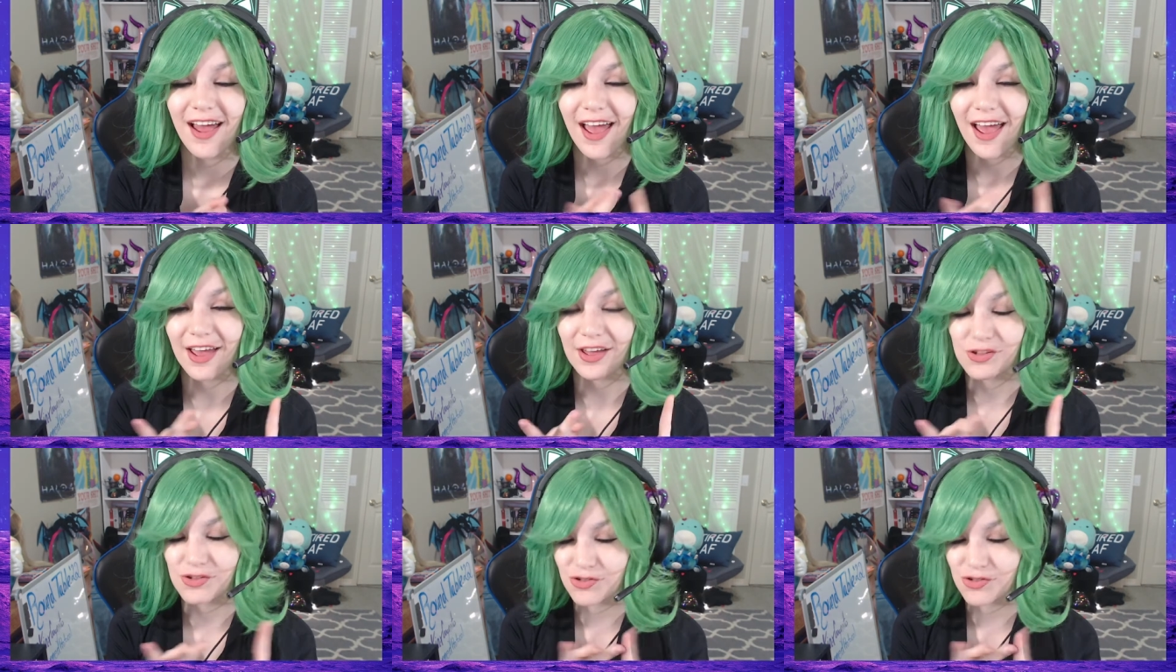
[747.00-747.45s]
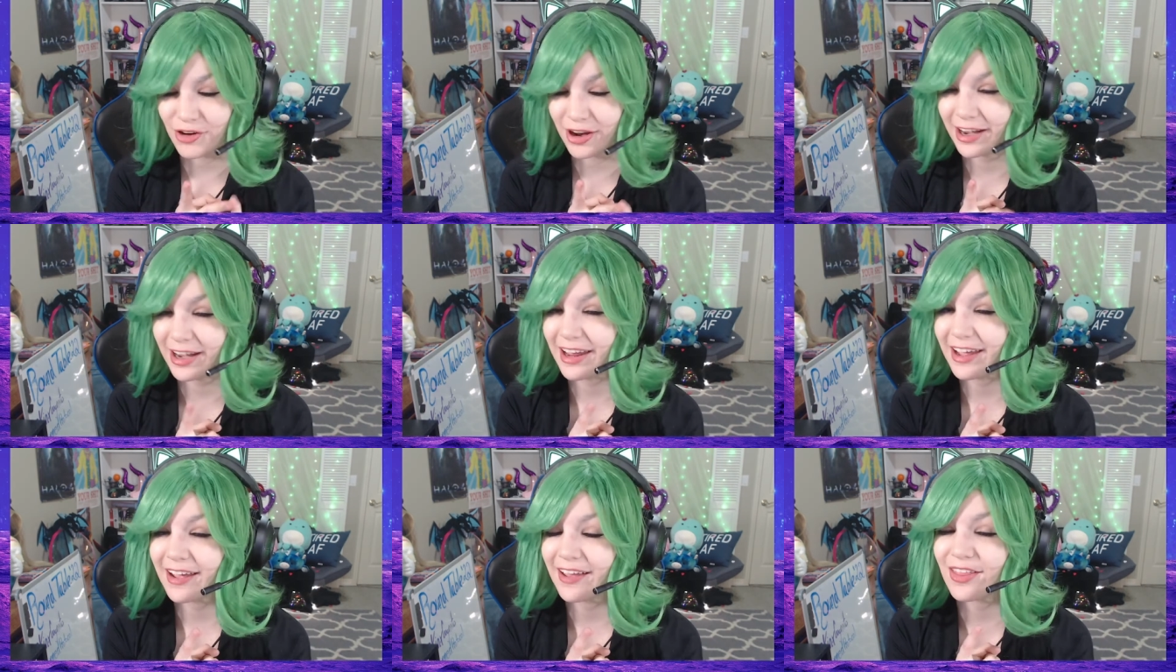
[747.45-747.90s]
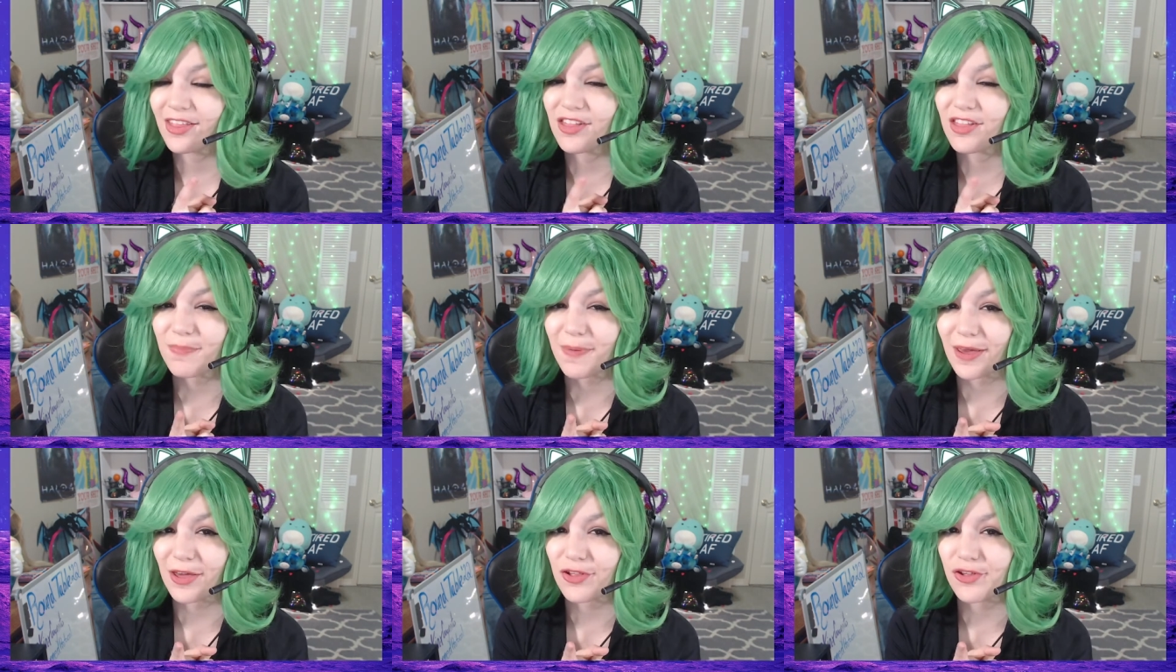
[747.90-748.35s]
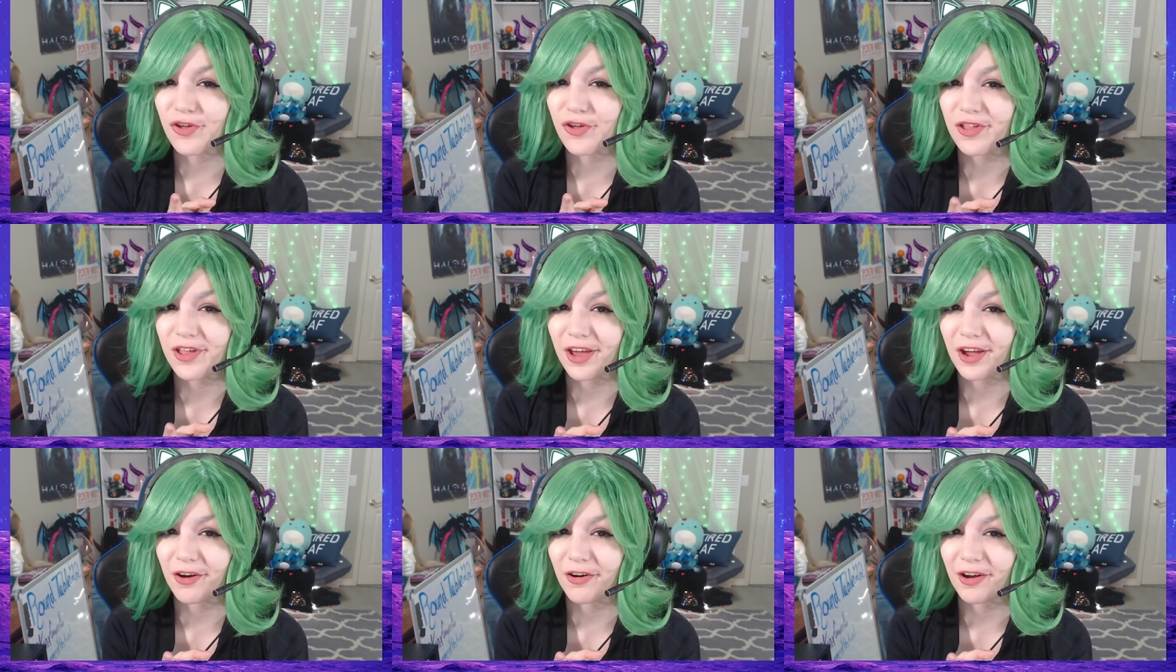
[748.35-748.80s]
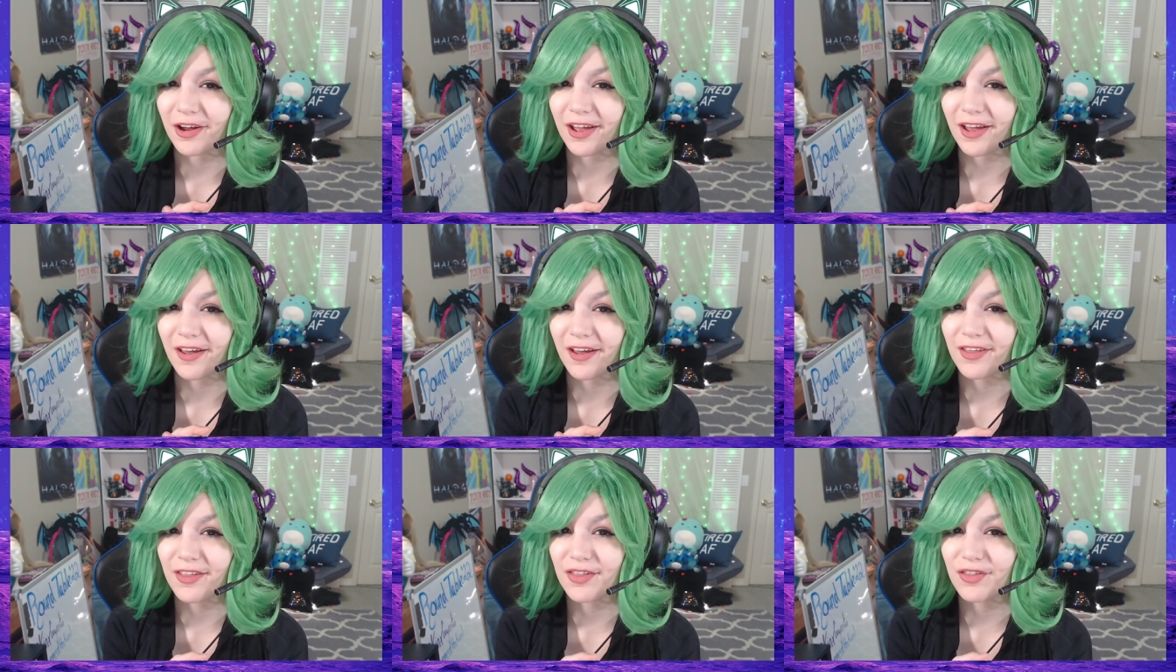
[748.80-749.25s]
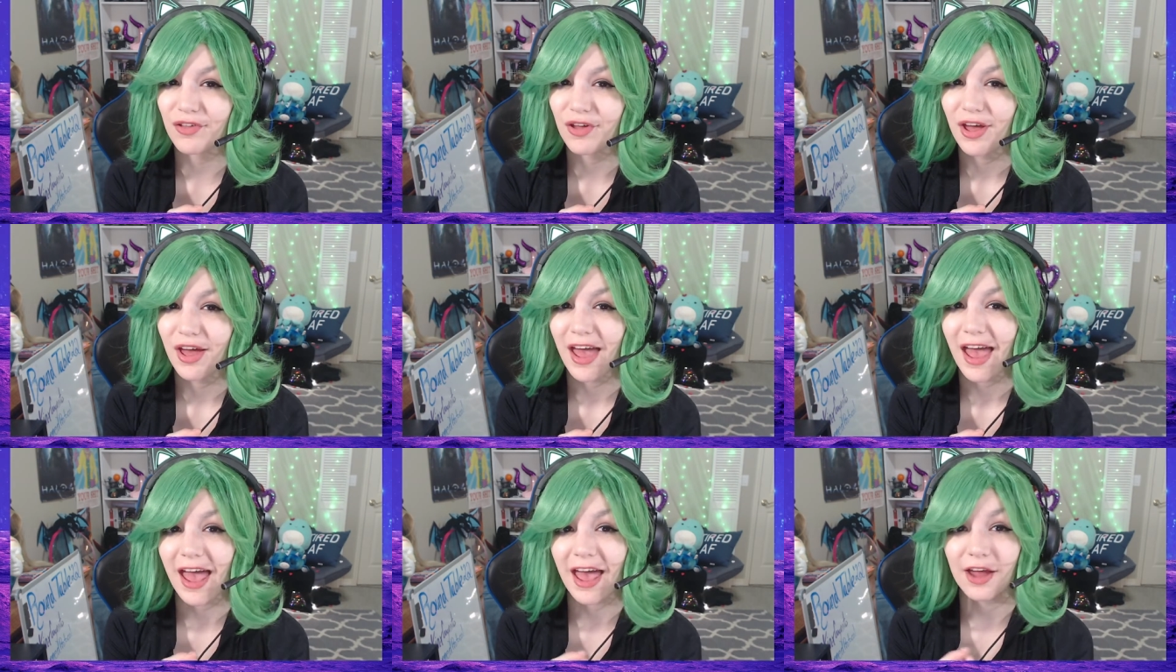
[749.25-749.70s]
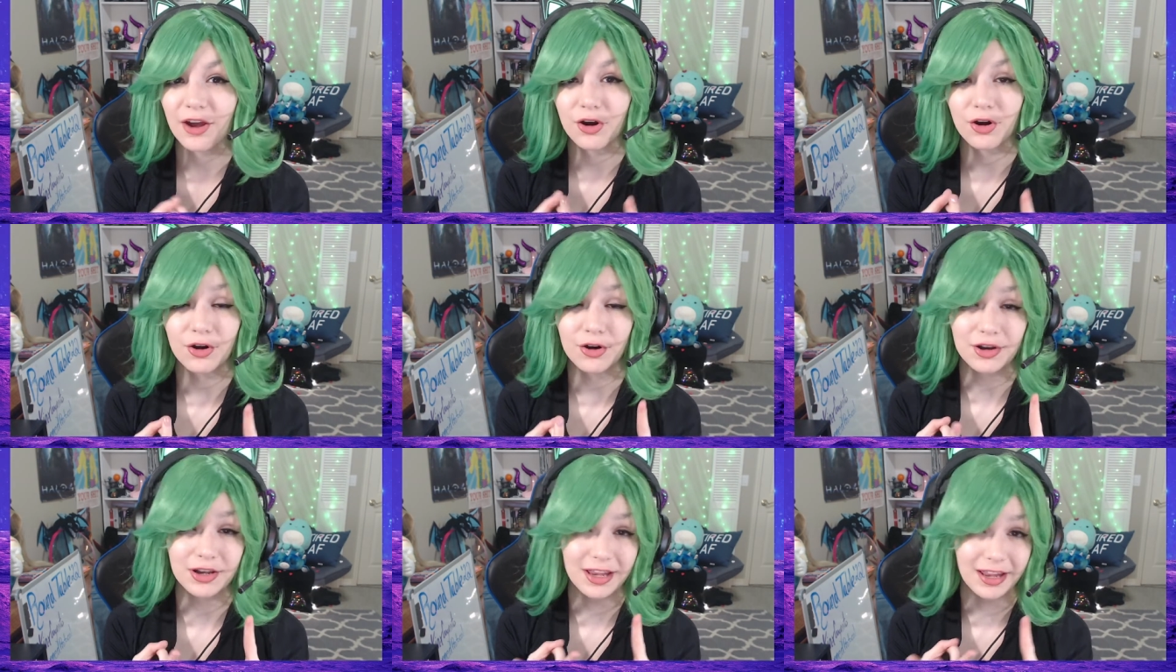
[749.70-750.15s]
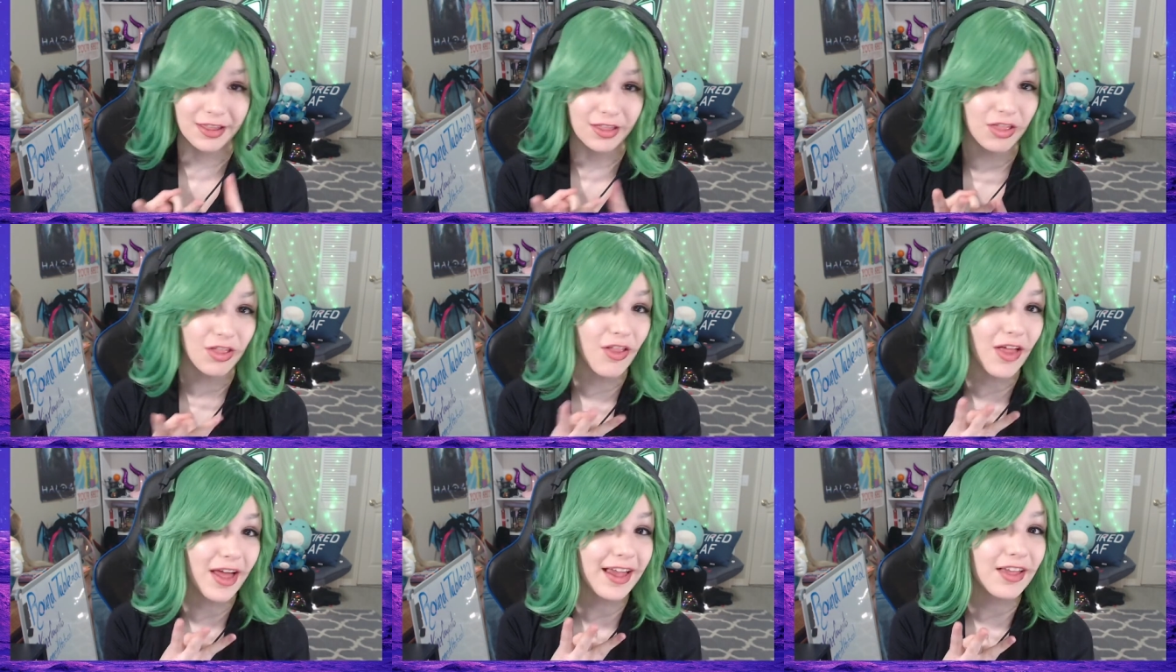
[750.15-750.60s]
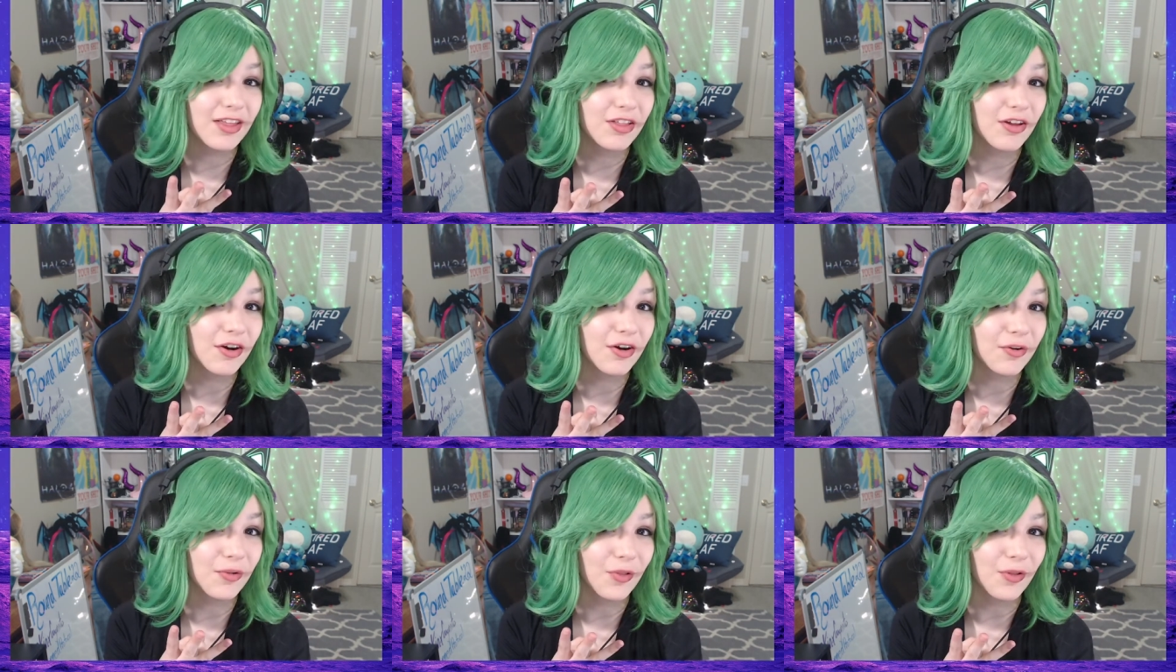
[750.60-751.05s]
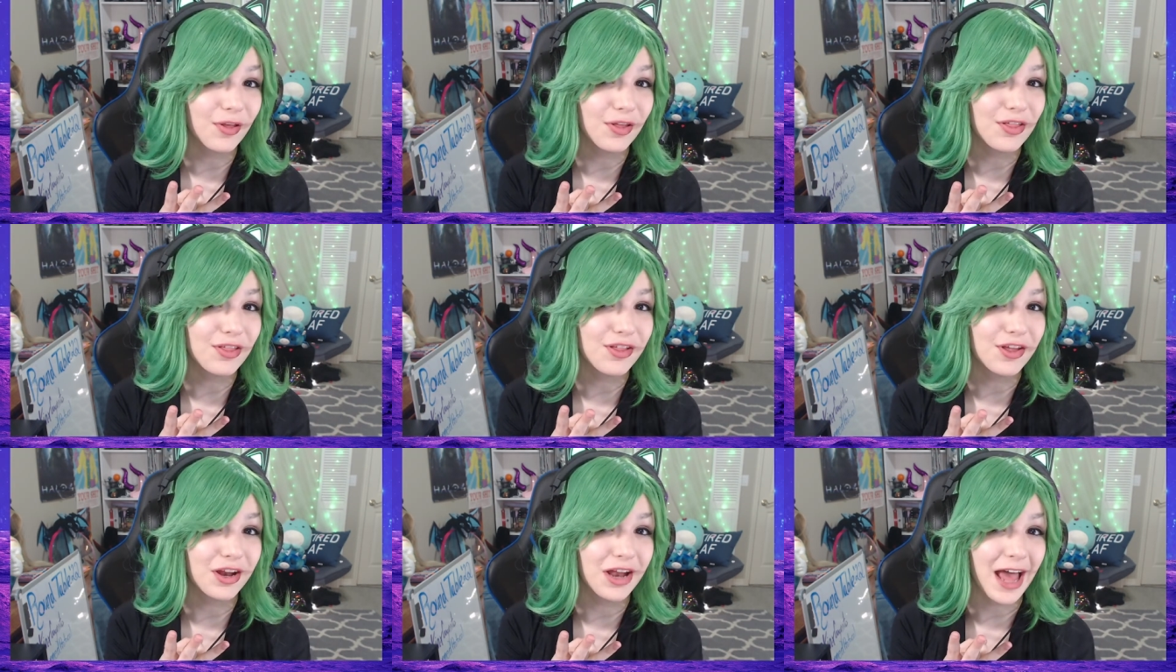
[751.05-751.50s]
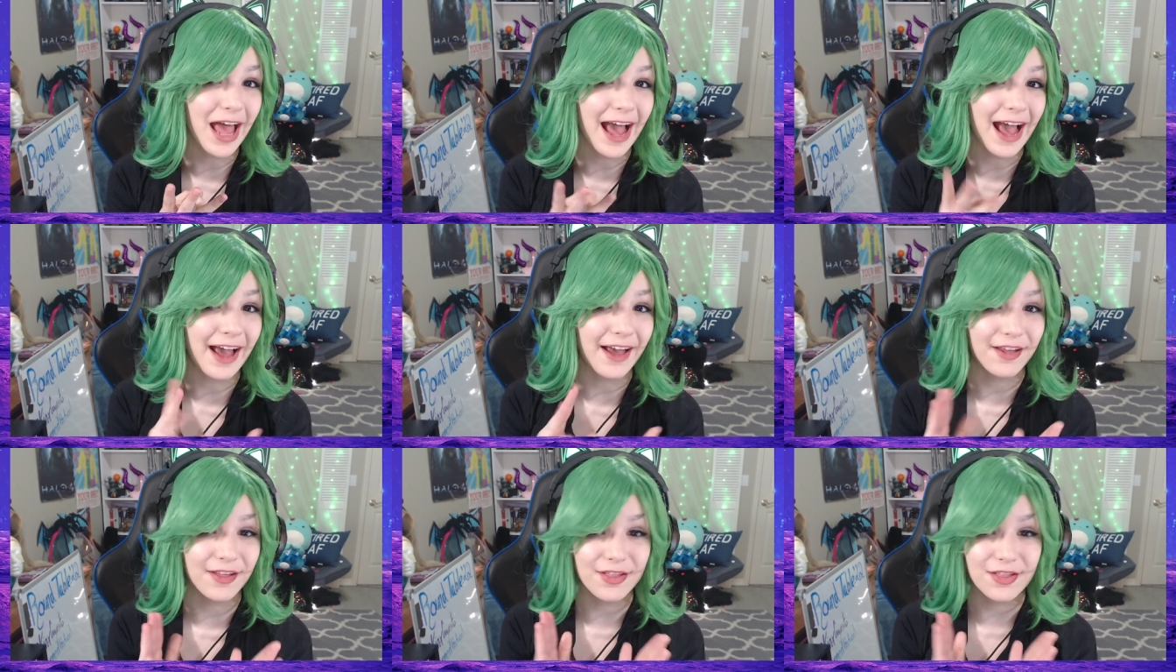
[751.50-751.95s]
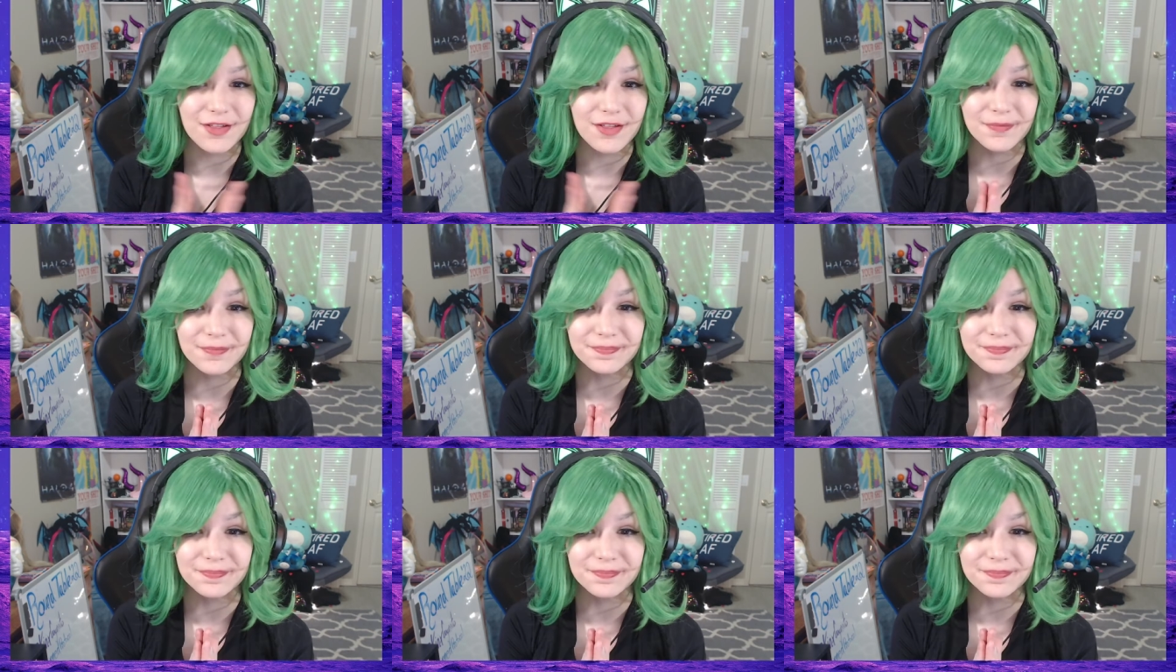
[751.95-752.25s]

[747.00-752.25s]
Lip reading: and training in spacious areas. And her dislikes are listed as